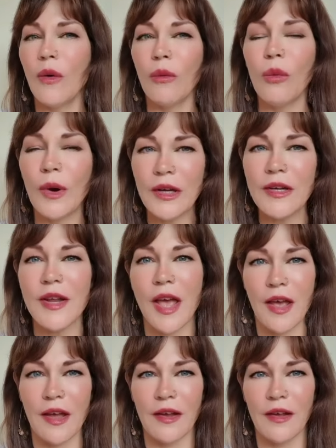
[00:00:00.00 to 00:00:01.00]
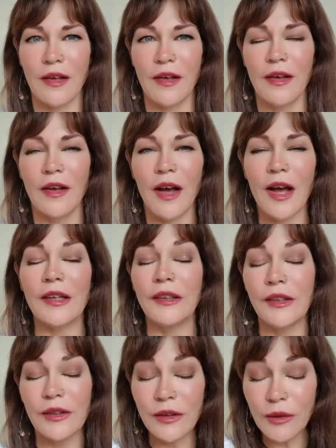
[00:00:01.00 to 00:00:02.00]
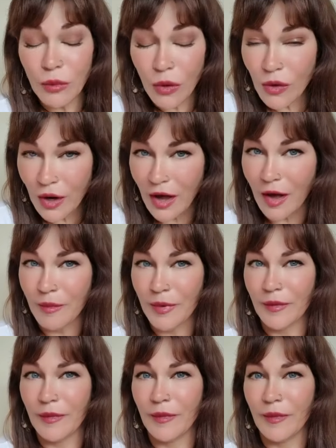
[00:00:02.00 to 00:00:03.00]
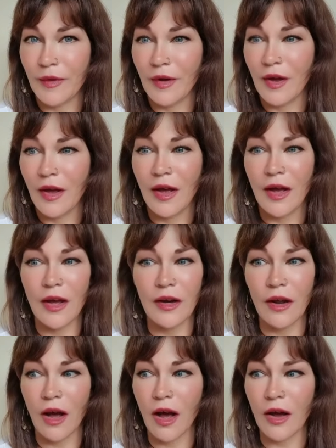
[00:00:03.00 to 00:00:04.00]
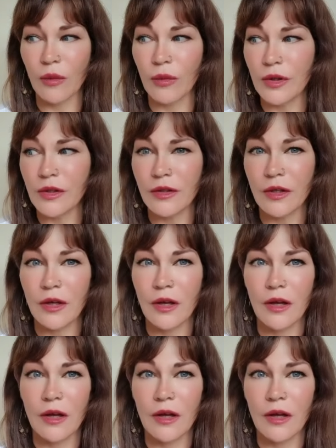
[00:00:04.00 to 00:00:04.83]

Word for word: one day, I literally woke up and I was